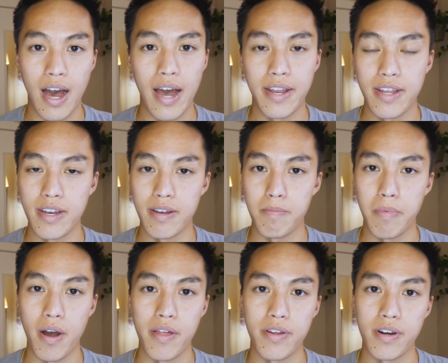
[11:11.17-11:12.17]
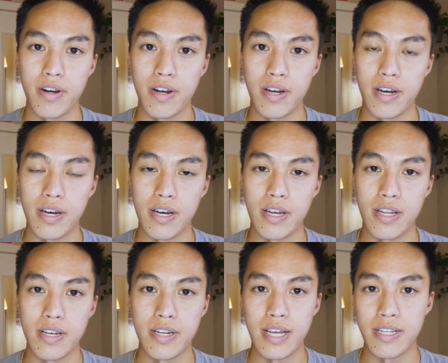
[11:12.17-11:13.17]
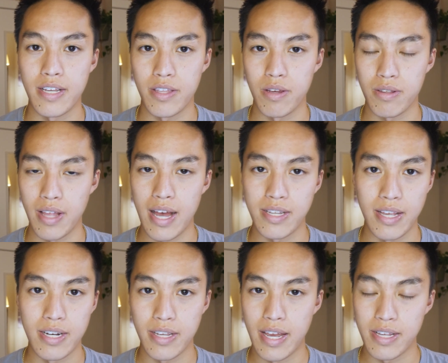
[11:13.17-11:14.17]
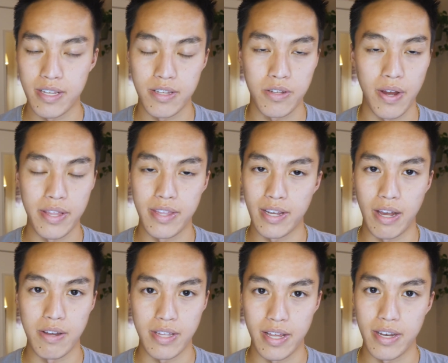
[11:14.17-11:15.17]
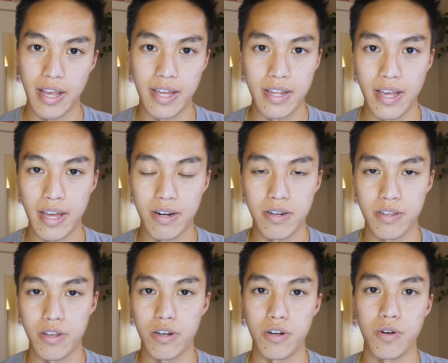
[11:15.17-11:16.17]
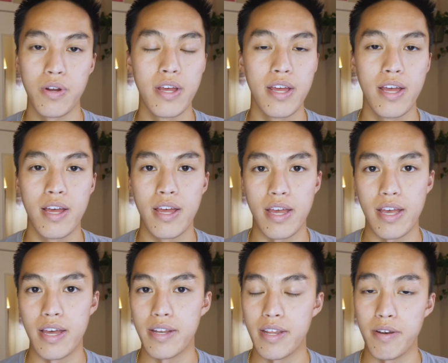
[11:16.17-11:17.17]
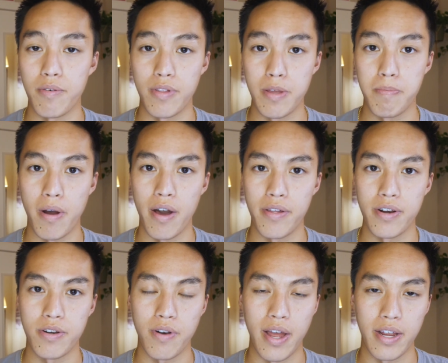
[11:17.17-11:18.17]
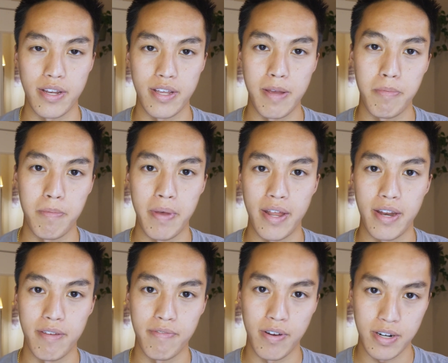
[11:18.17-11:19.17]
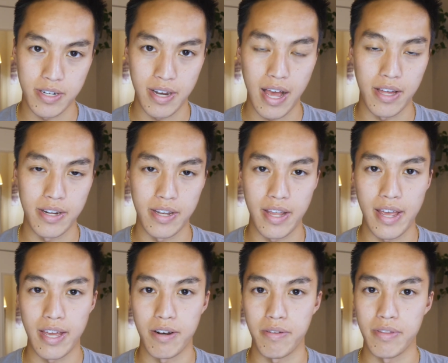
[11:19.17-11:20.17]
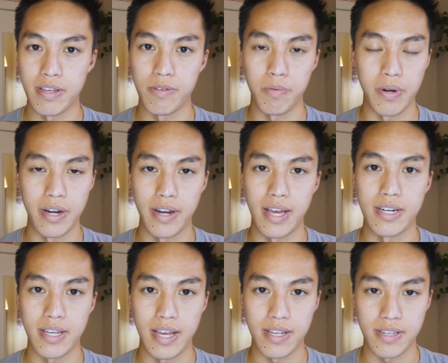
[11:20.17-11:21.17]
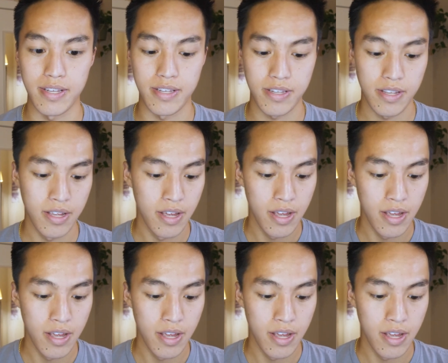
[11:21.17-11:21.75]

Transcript: I didn't bother uh, chasing those last edge cases, so I think I was at an 88 or so and didn't really bother trying to implement any functionality to handle these weird edge cases.